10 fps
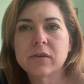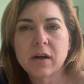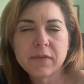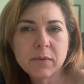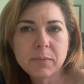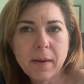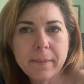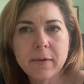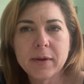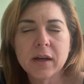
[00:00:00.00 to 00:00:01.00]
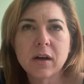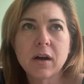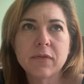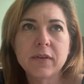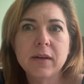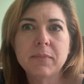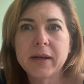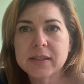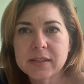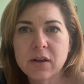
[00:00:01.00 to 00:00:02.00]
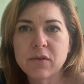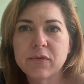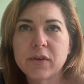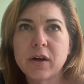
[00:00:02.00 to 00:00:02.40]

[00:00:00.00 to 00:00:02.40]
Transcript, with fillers: coffee with peppermint, coffee by itself,